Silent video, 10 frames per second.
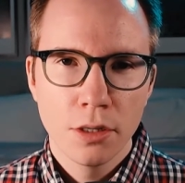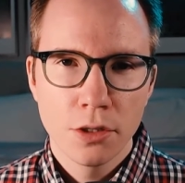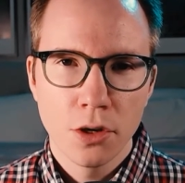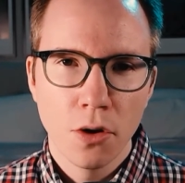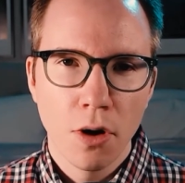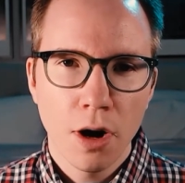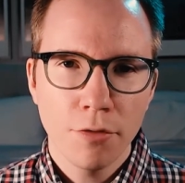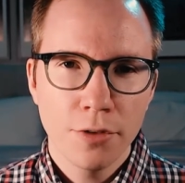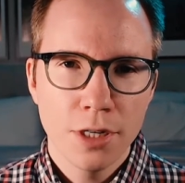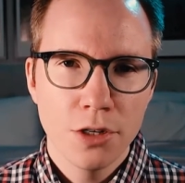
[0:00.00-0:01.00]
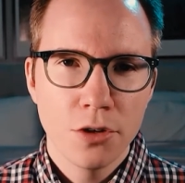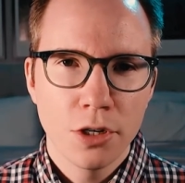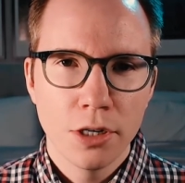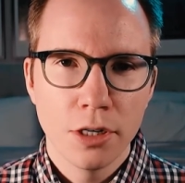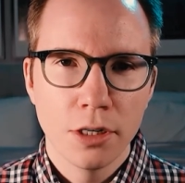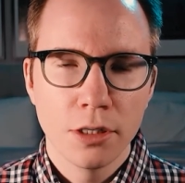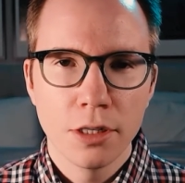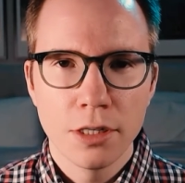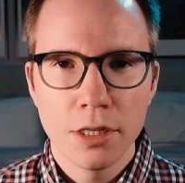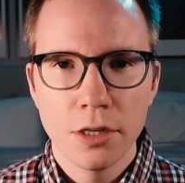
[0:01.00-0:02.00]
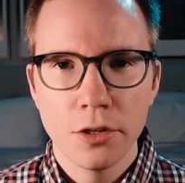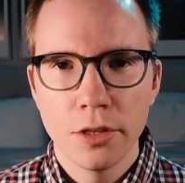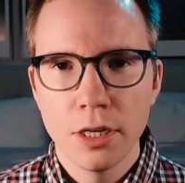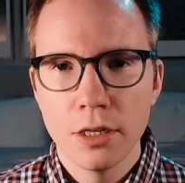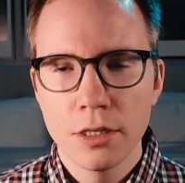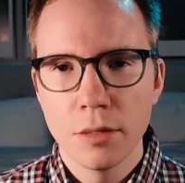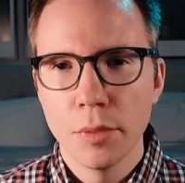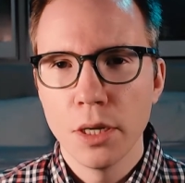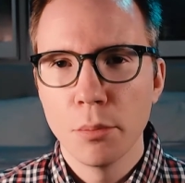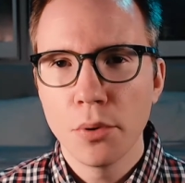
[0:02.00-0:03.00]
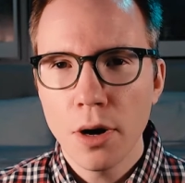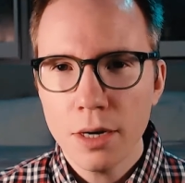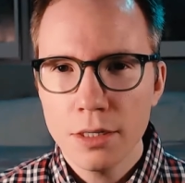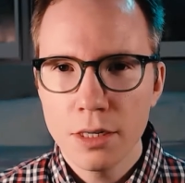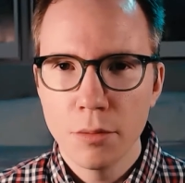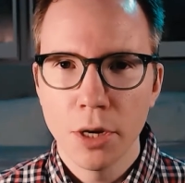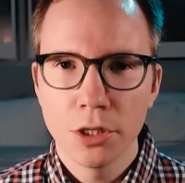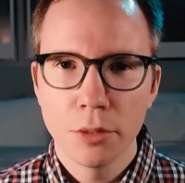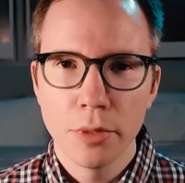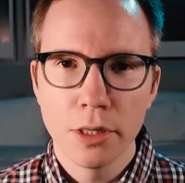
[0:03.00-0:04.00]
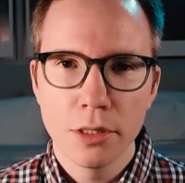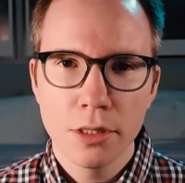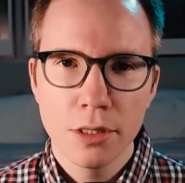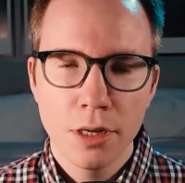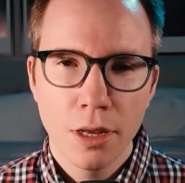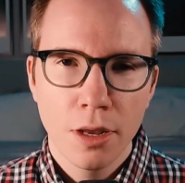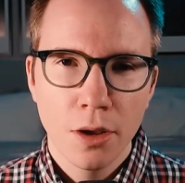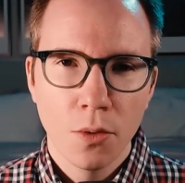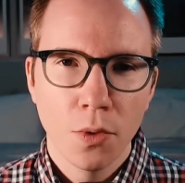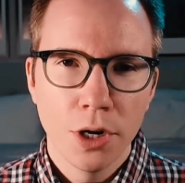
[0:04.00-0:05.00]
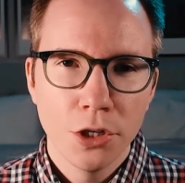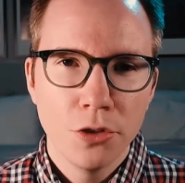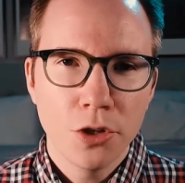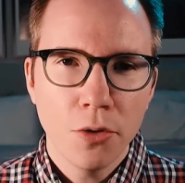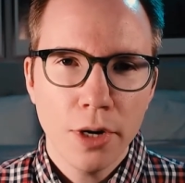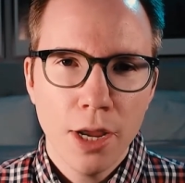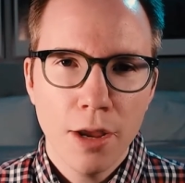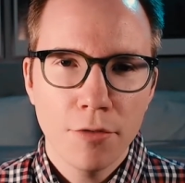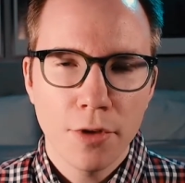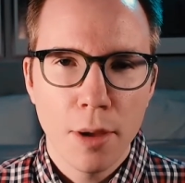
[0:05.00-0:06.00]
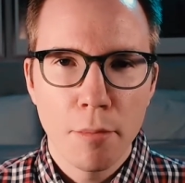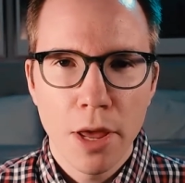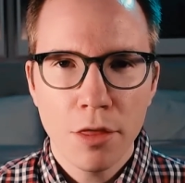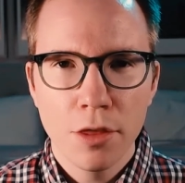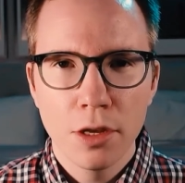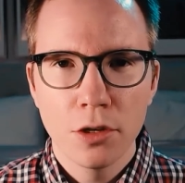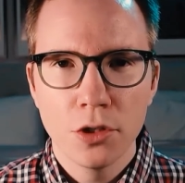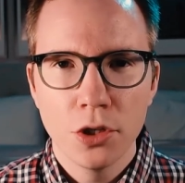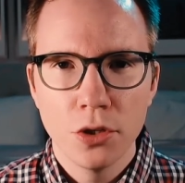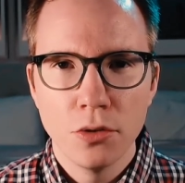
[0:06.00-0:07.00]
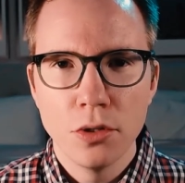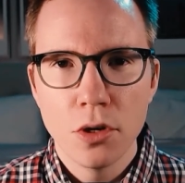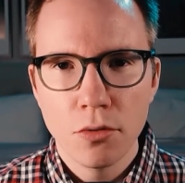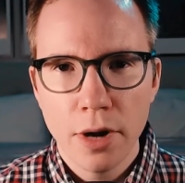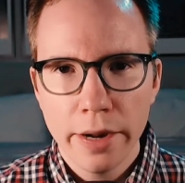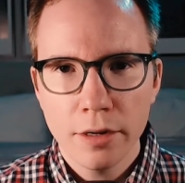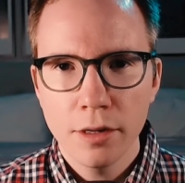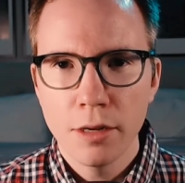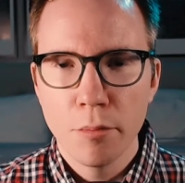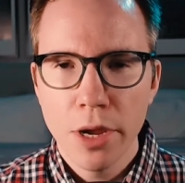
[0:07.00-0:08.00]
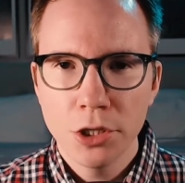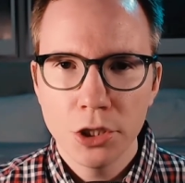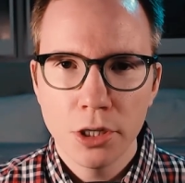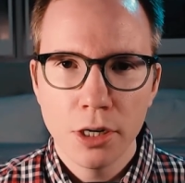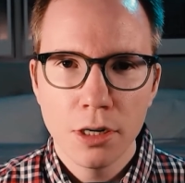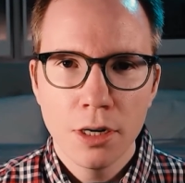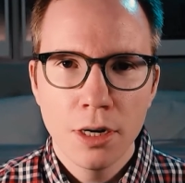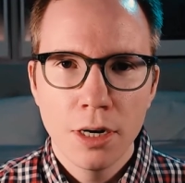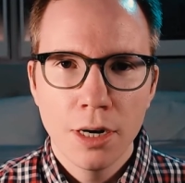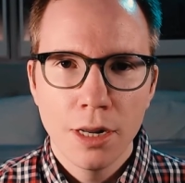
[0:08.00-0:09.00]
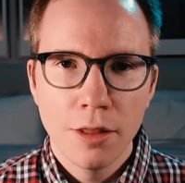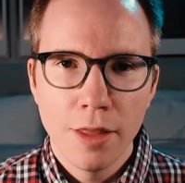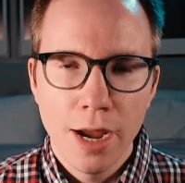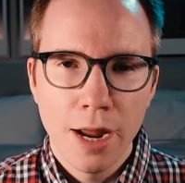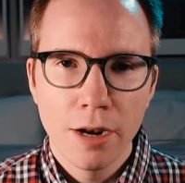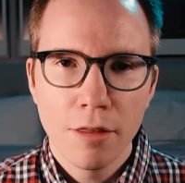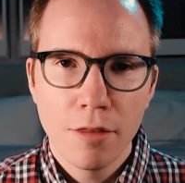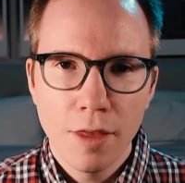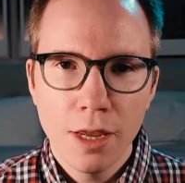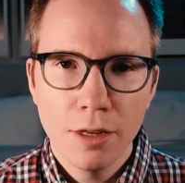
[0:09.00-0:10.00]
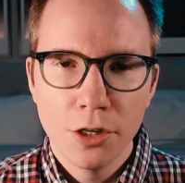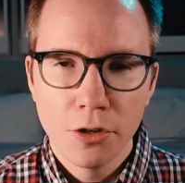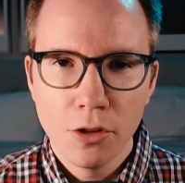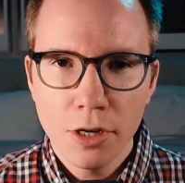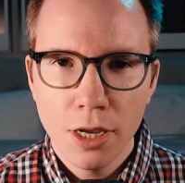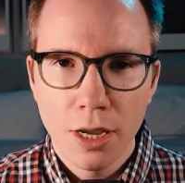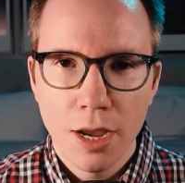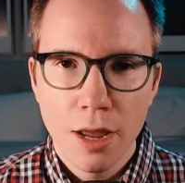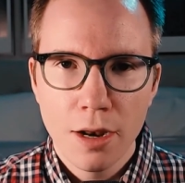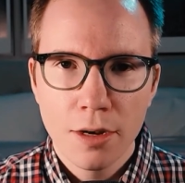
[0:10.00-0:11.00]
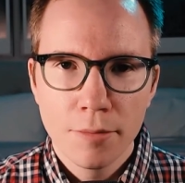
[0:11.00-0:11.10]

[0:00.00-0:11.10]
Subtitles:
So often you could consider these to be proxy measurements, where you don't have a method to directly measure that thing you're looking at,